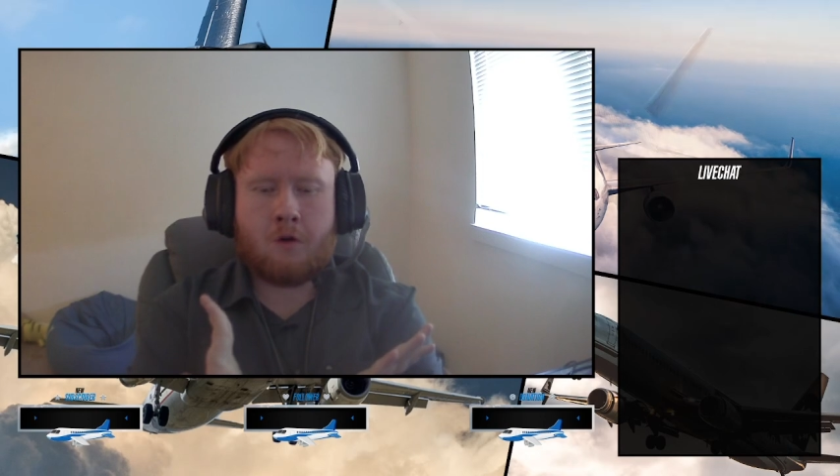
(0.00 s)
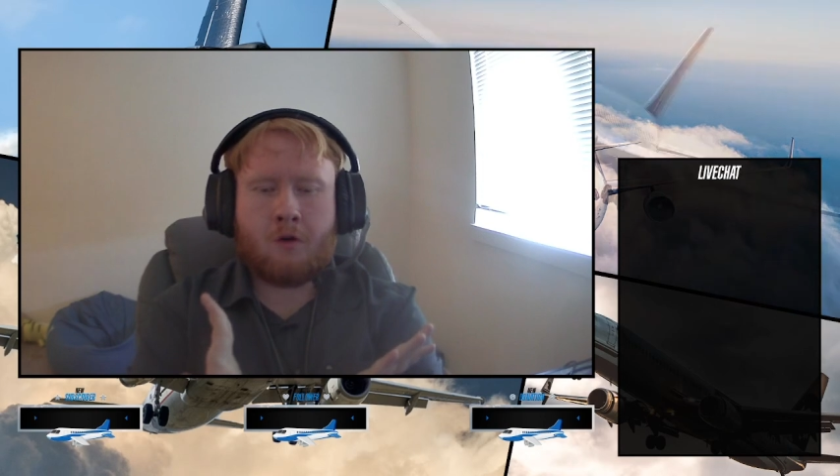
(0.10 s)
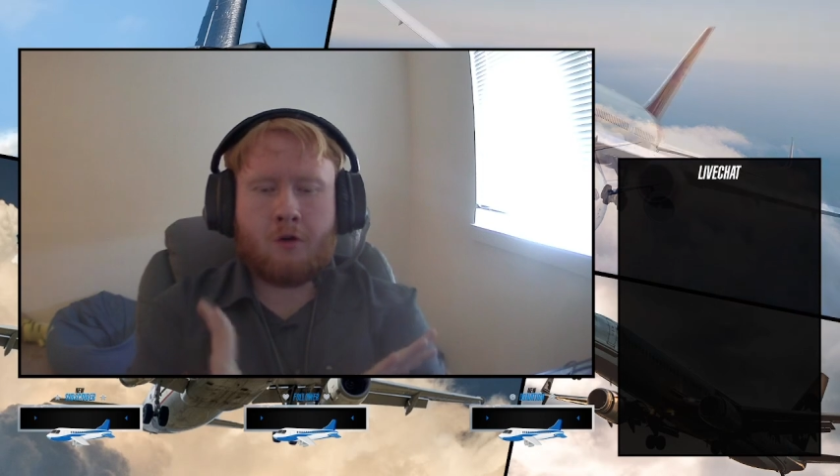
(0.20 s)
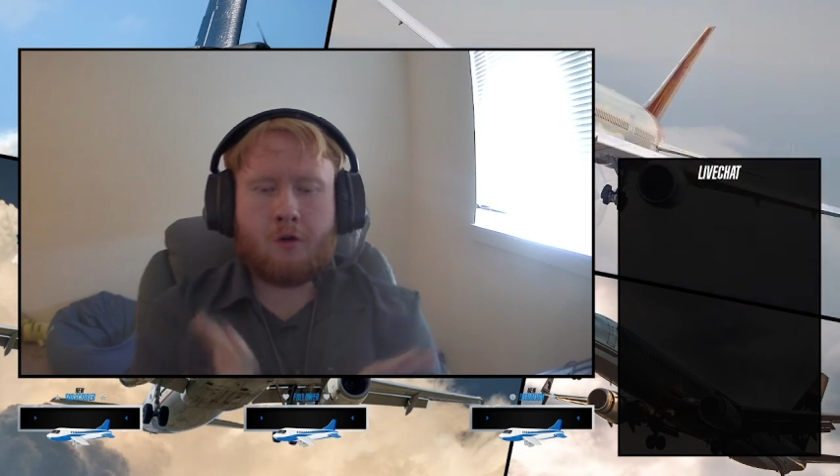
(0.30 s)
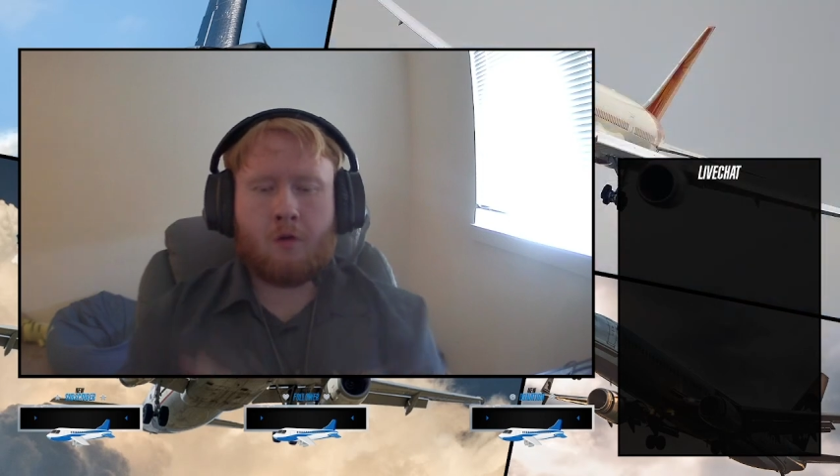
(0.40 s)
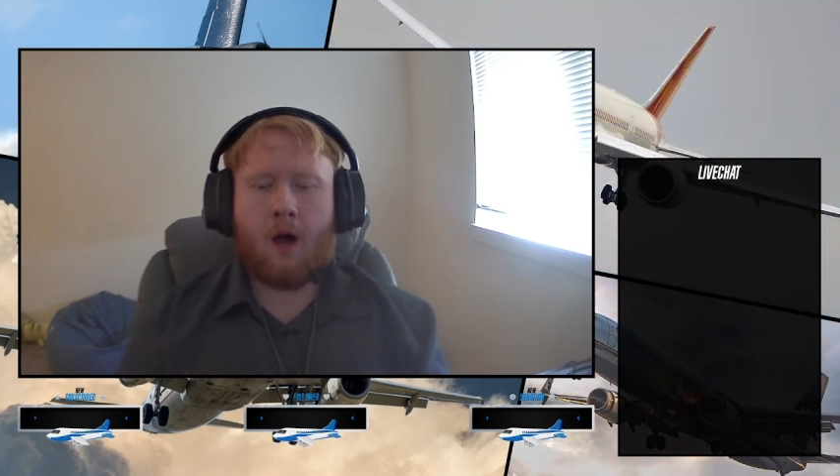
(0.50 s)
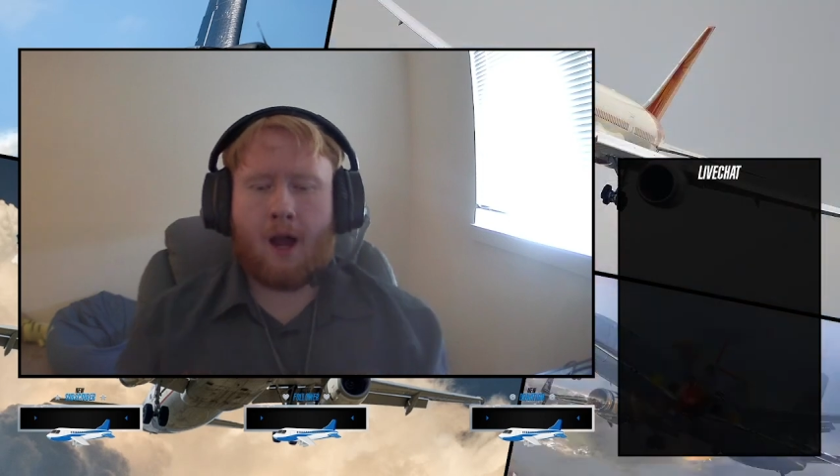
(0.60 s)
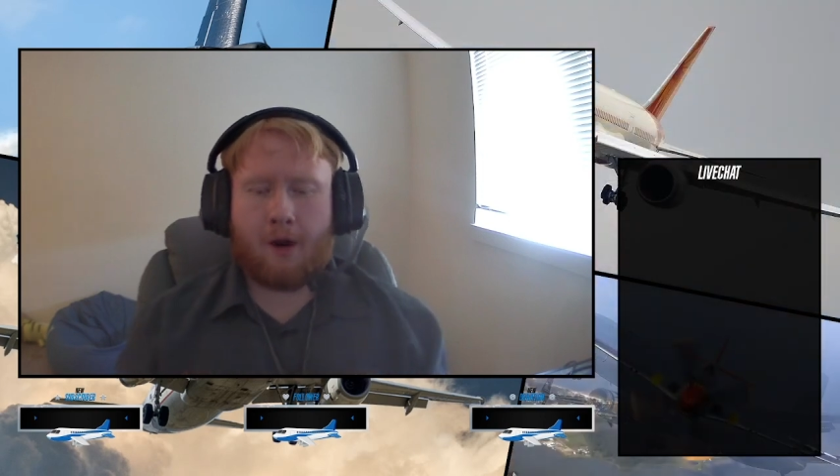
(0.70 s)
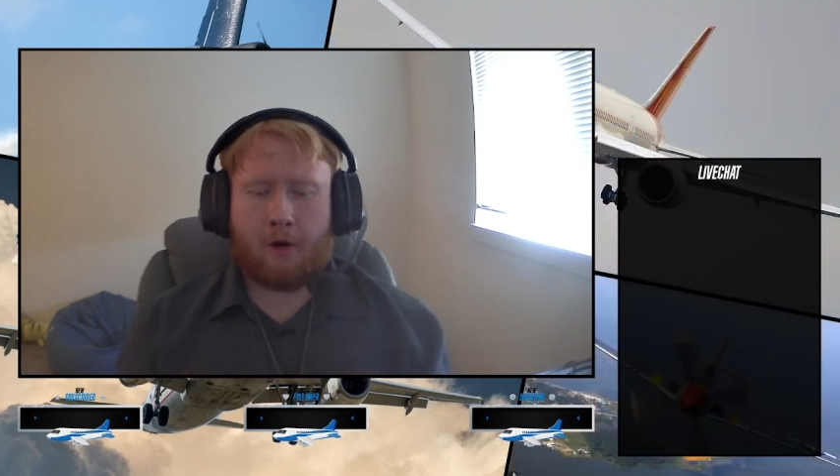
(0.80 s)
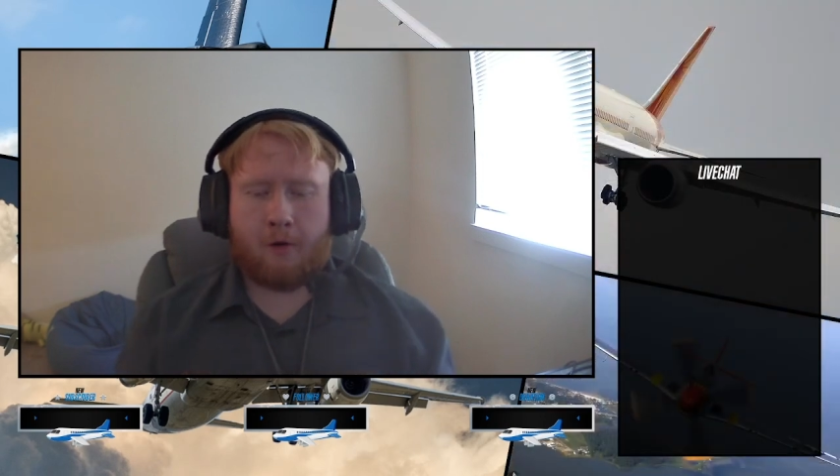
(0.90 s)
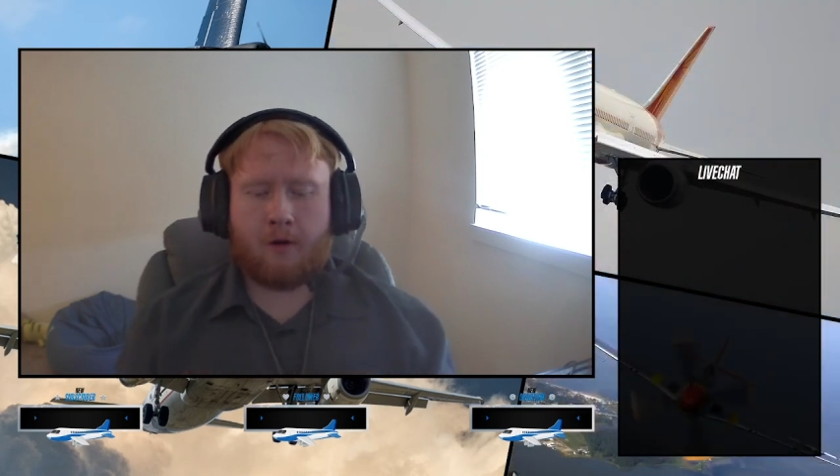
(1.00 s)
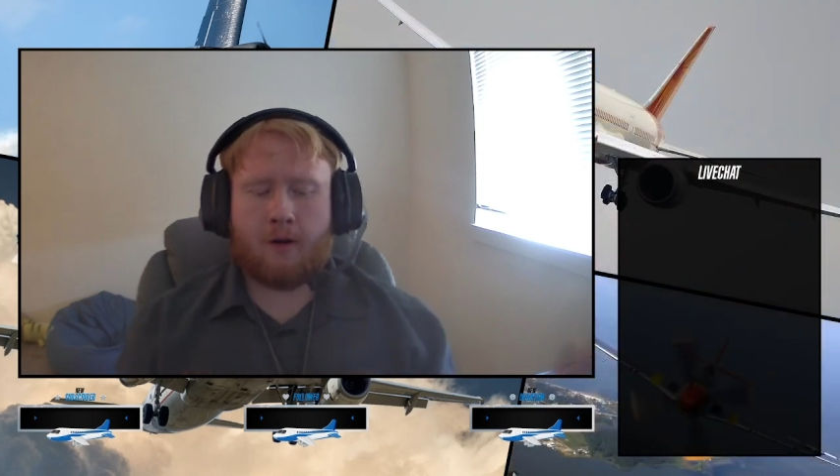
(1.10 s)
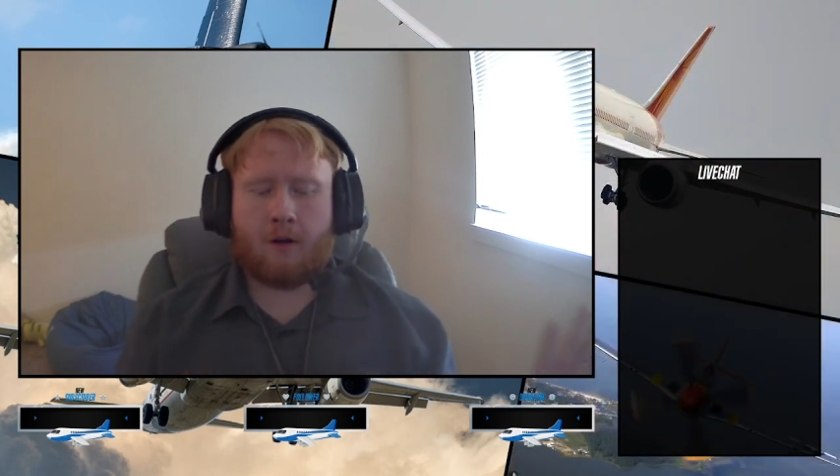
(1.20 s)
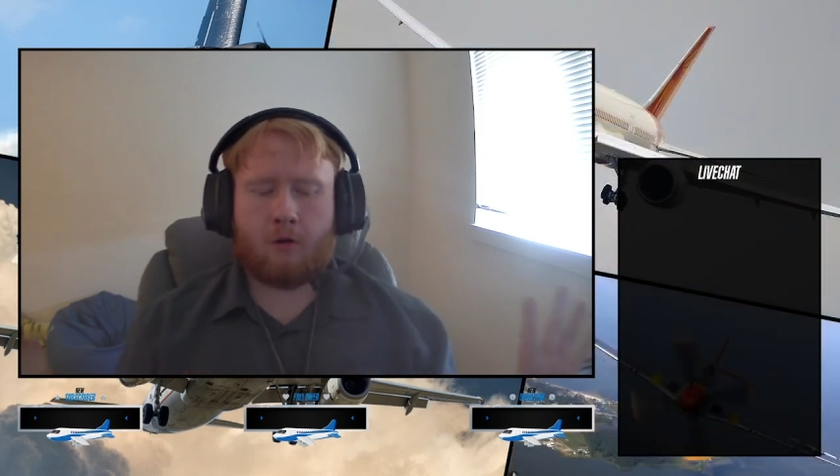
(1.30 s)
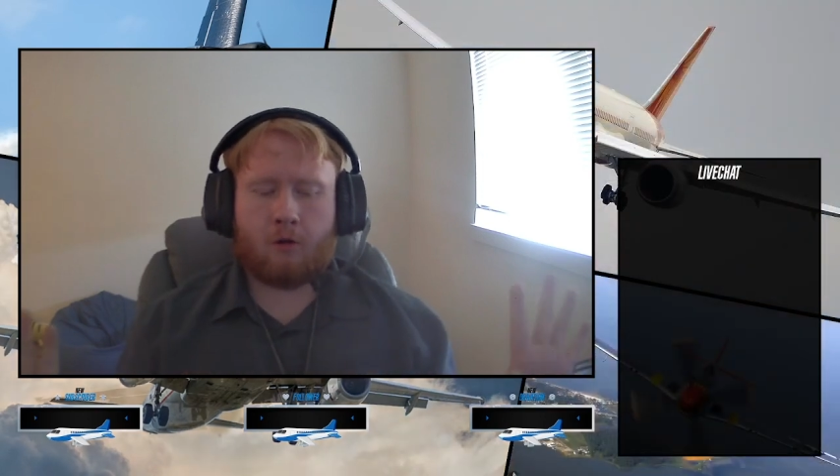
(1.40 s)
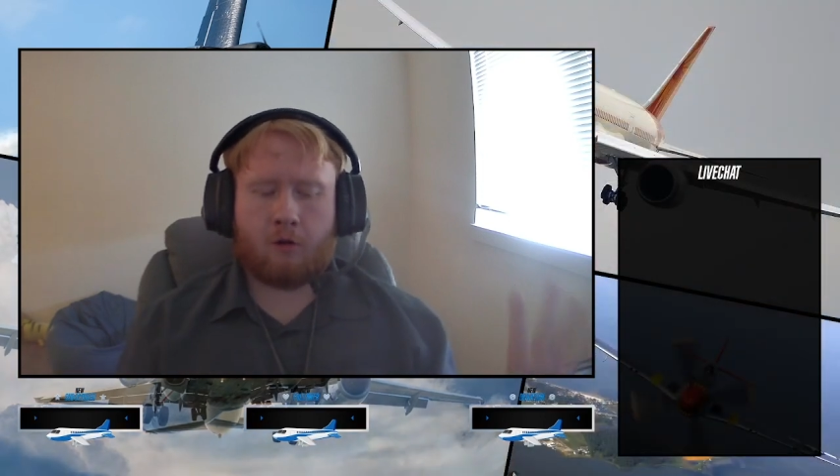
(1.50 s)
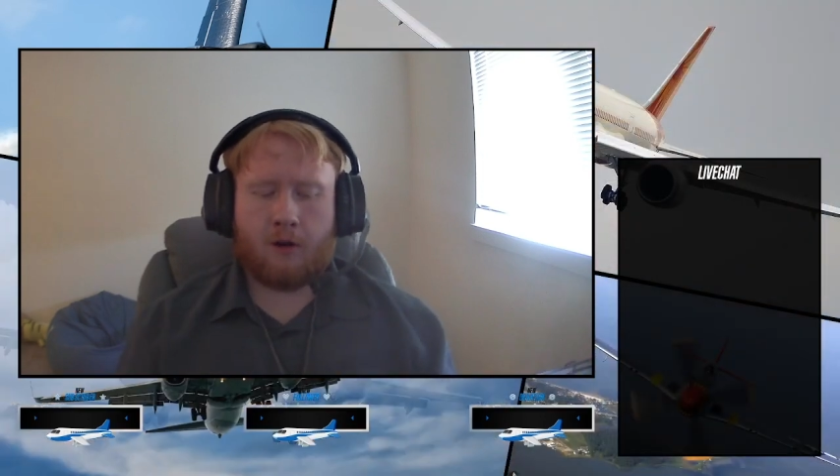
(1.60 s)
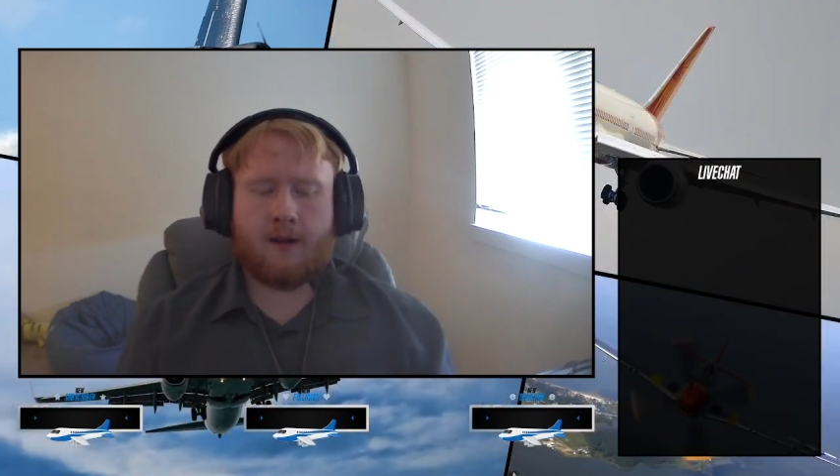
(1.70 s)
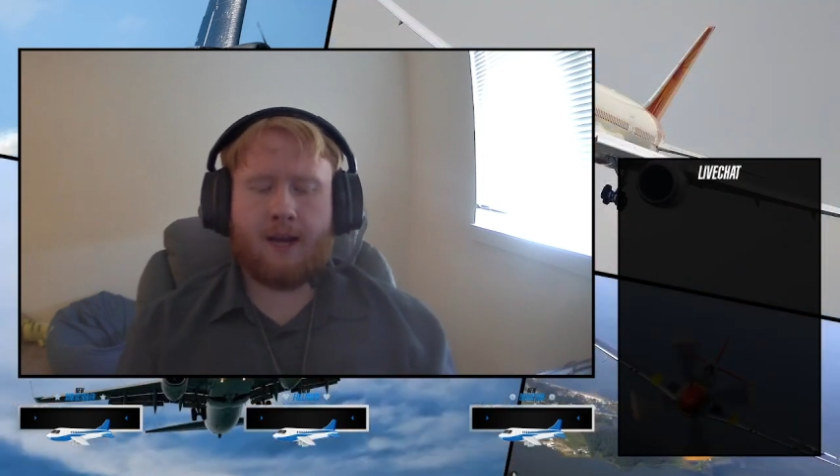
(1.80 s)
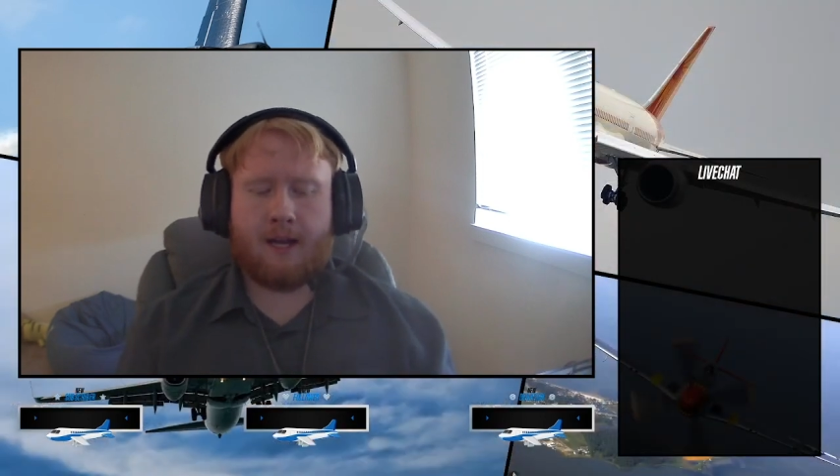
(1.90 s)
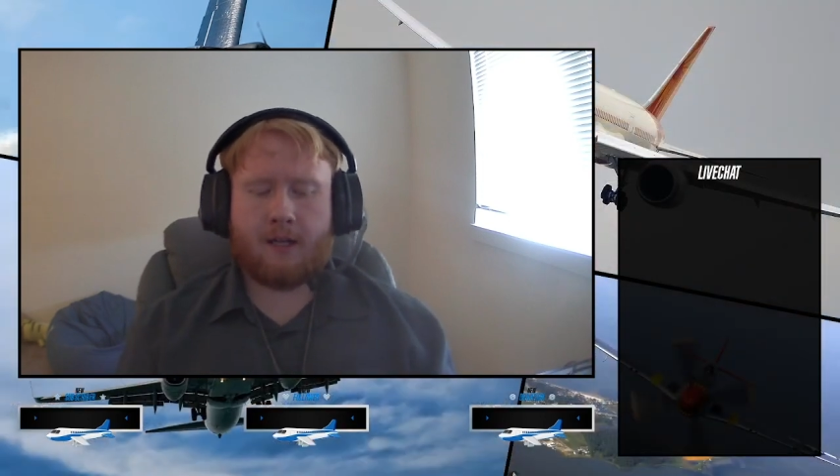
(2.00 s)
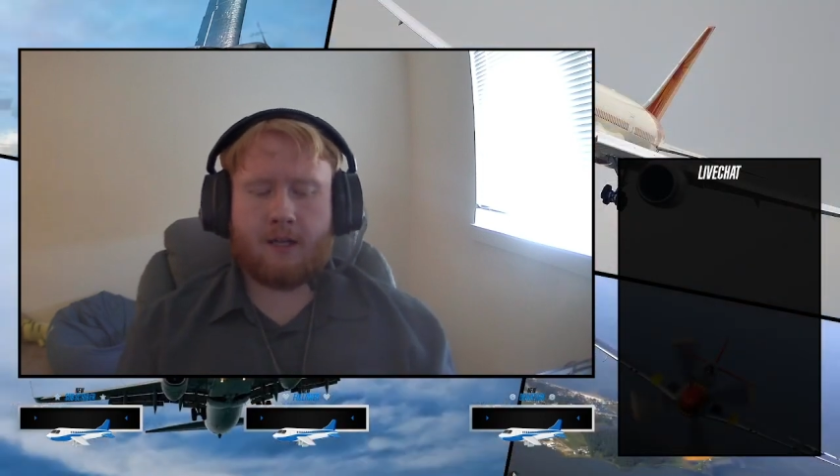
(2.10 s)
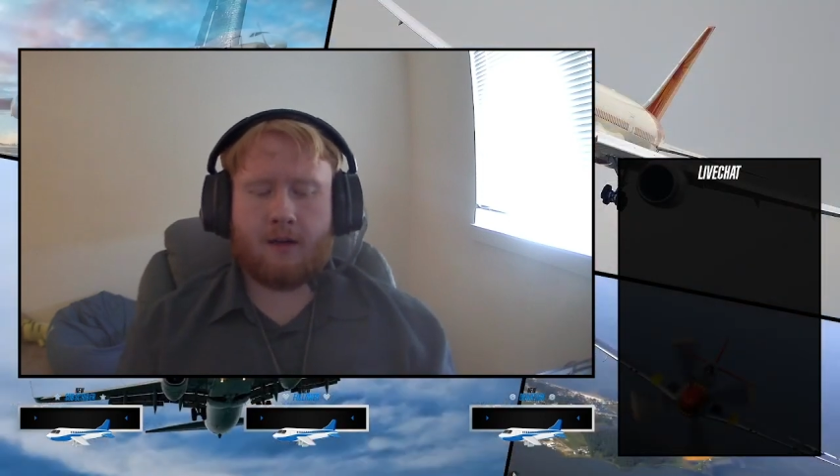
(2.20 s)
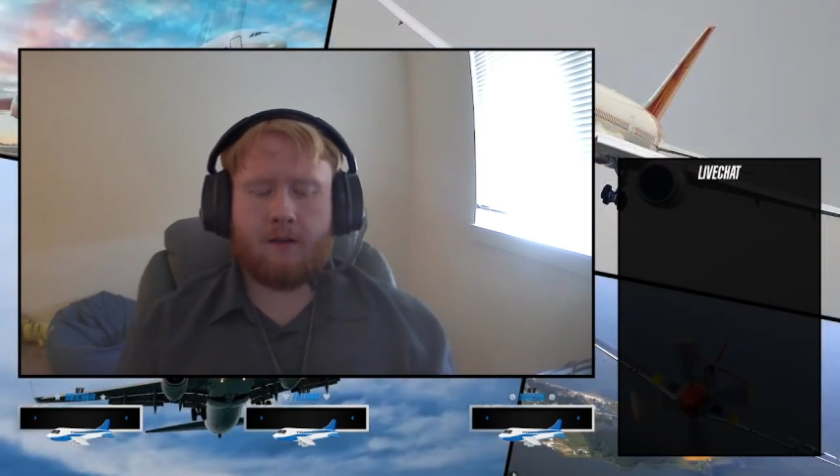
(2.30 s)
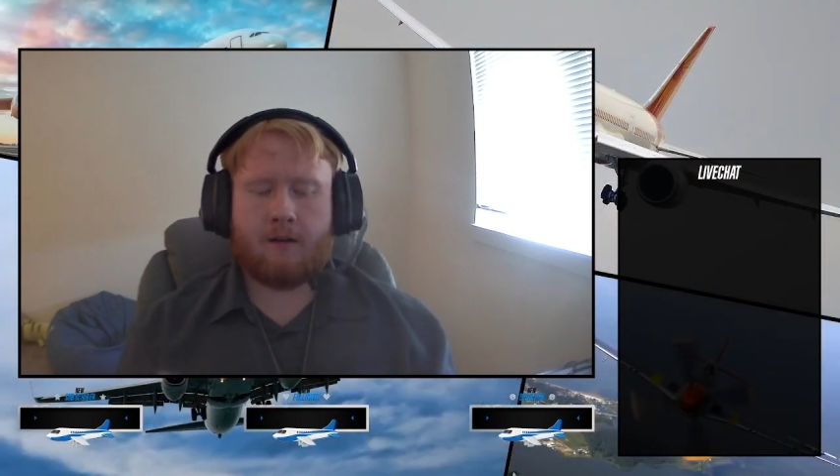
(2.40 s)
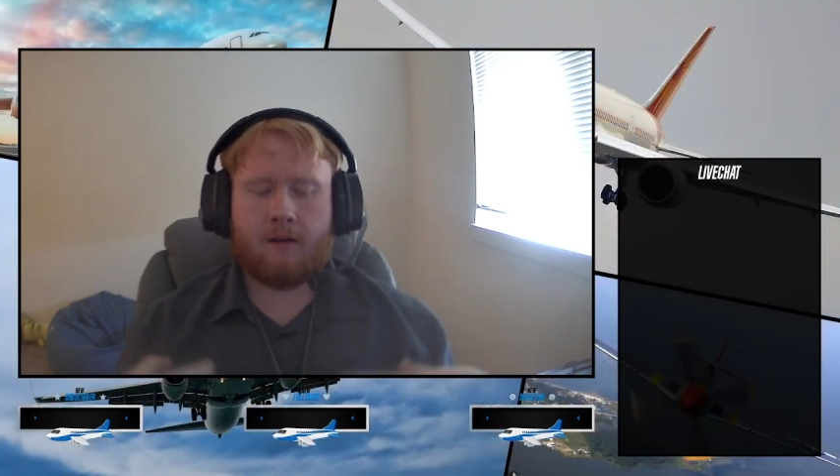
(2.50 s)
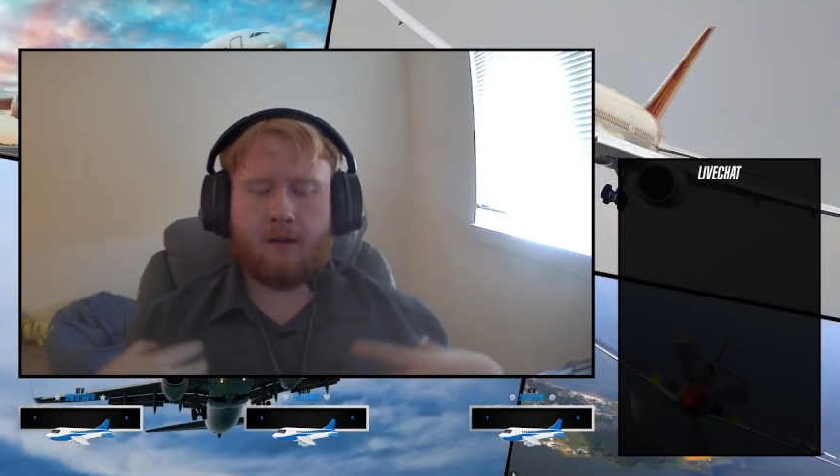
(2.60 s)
new hire, orientation,